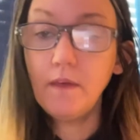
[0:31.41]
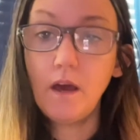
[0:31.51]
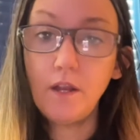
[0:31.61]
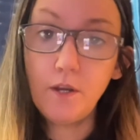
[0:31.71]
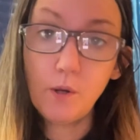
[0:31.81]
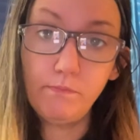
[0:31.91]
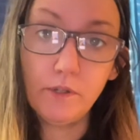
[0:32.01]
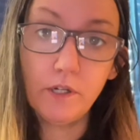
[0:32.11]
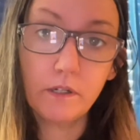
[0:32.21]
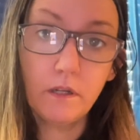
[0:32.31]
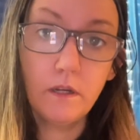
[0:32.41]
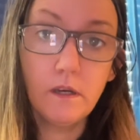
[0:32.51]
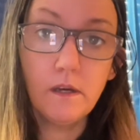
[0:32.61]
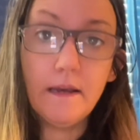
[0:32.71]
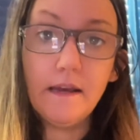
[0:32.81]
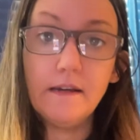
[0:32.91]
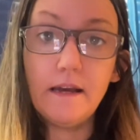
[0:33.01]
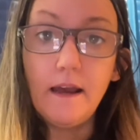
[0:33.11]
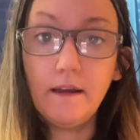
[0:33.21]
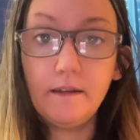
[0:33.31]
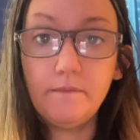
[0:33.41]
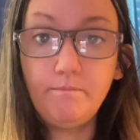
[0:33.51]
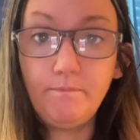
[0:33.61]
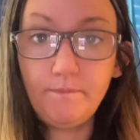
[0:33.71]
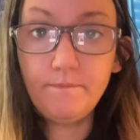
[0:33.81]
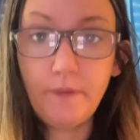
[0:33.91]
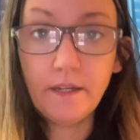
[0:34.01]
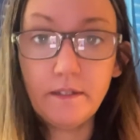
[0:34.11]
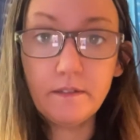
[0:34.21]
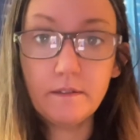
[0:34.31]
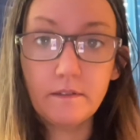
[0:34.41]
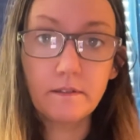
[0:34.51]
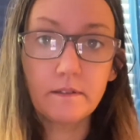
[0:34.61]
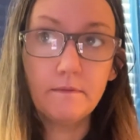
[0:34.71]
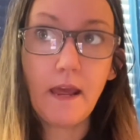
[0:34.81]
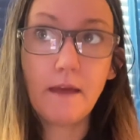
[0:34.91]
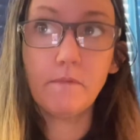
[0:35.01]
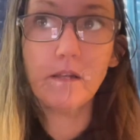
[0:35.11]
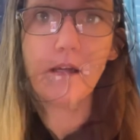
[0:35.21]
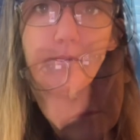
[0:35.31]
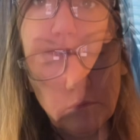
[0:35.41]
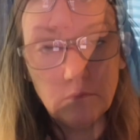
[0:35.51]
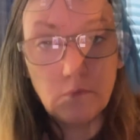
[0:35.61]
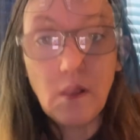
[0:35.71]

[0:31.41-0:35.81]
a notebook, and pens, and my laptop.